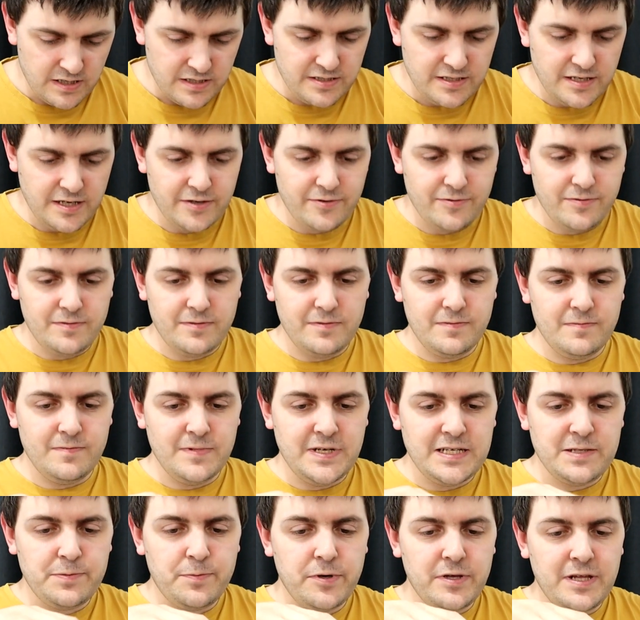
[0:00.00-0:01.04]
So
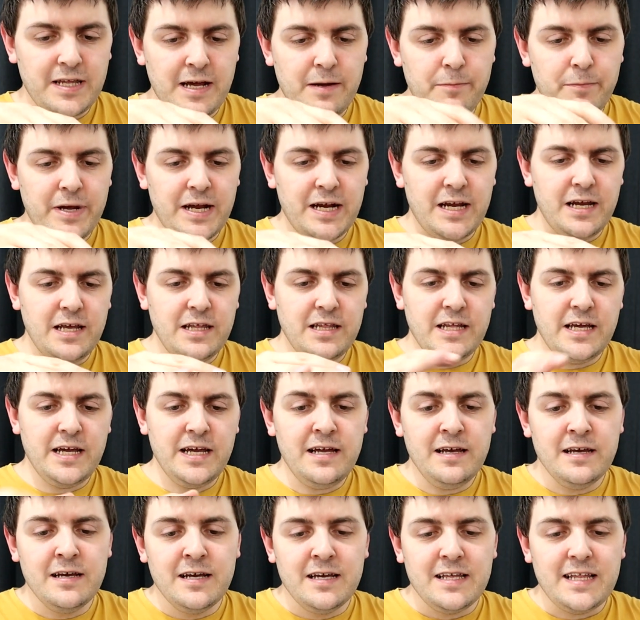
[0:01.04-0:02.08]
let's put that back in
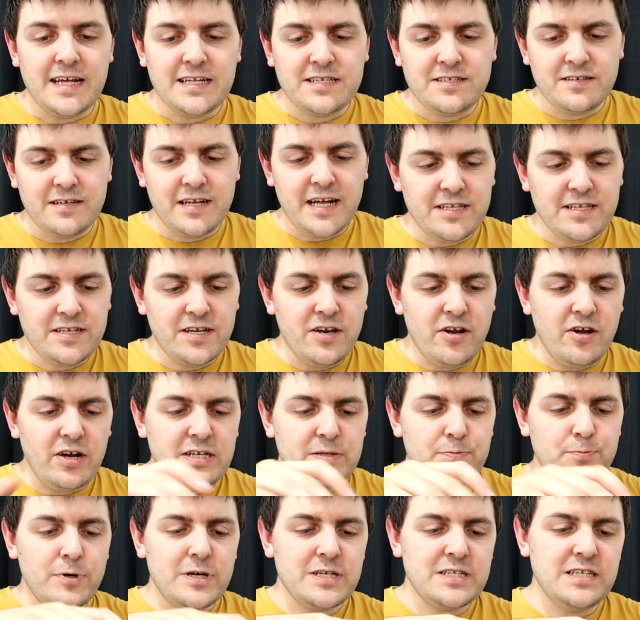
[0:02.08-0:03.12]
there. That's a
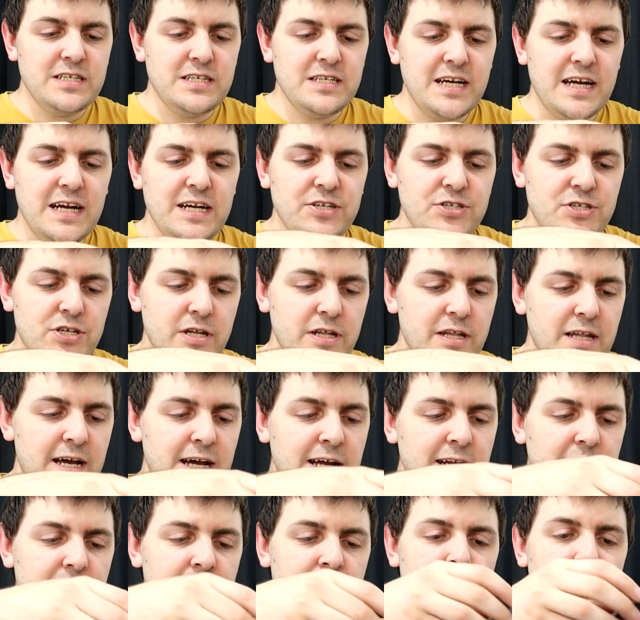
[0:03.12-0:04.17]
nice presentation,
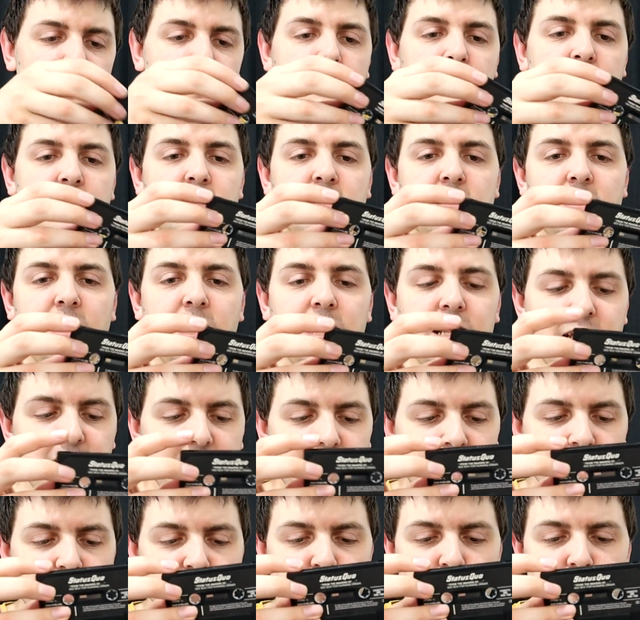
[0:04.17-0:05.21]
that. I think
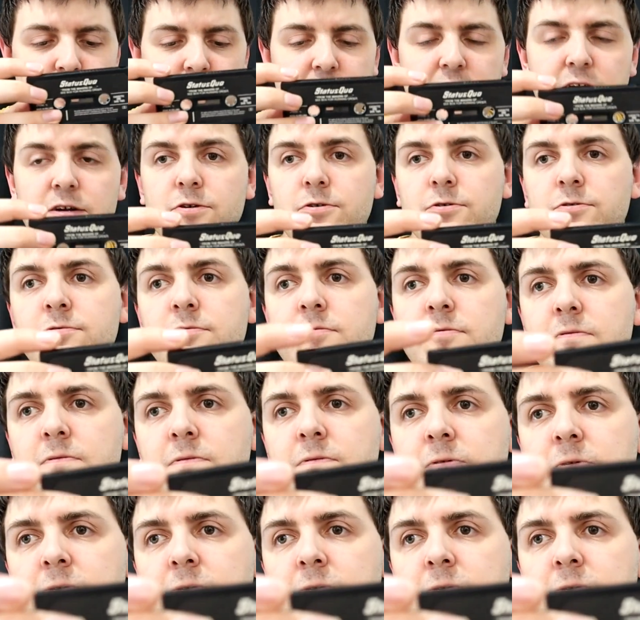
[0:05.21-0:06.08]
that's really cool.